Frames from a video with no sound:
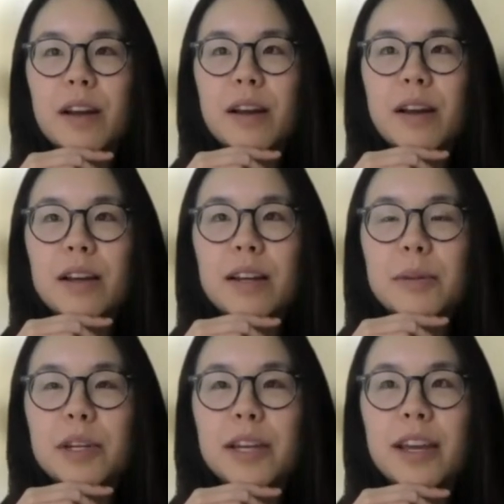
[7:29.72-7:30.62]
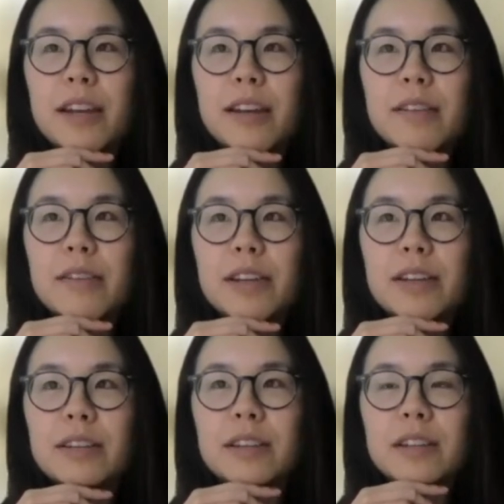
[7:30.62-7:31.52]
communicative,
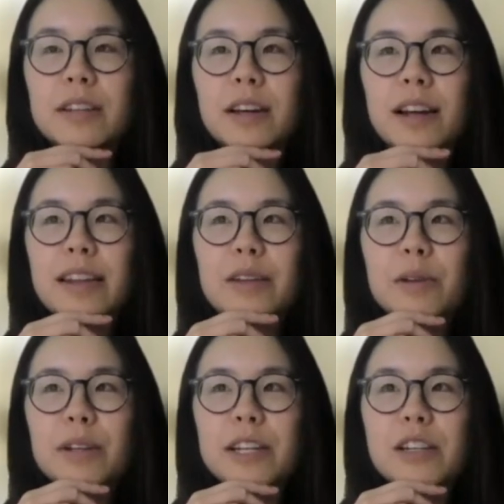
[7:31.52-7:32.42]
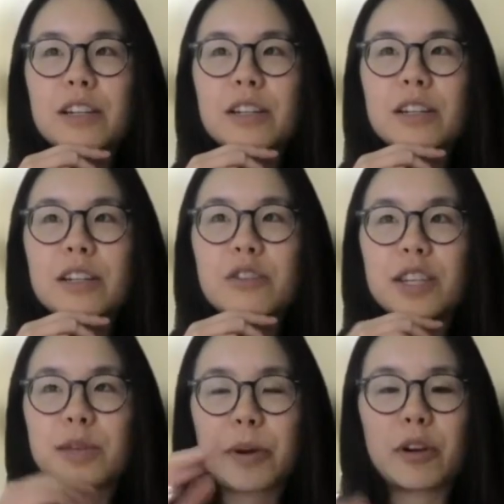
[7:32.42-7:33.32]
and I think really
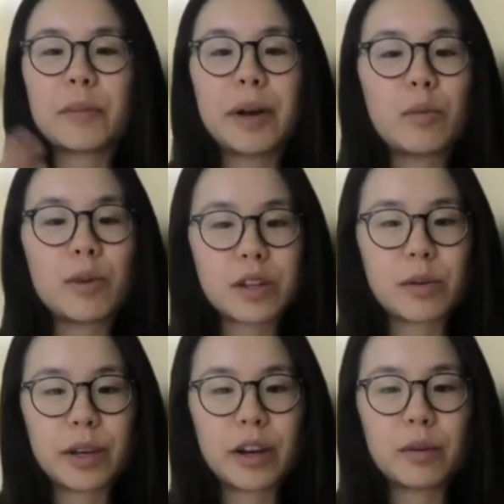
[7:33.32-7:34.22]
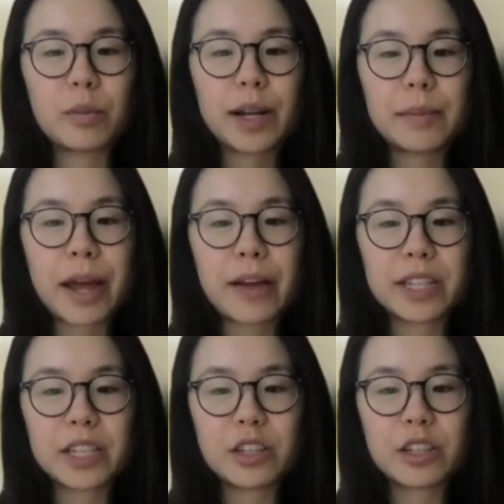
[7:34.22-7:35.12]
transparent about what's going on, what I'm having
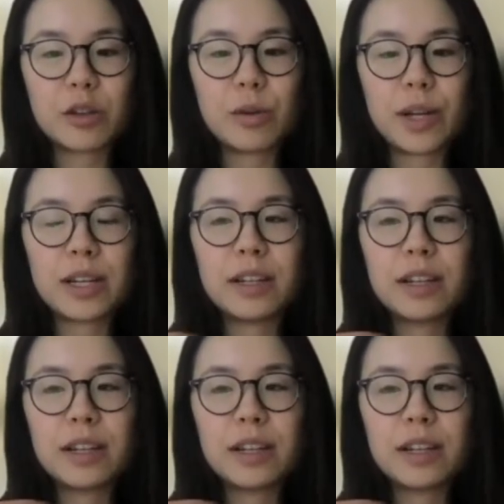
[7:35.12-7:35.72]
to do, and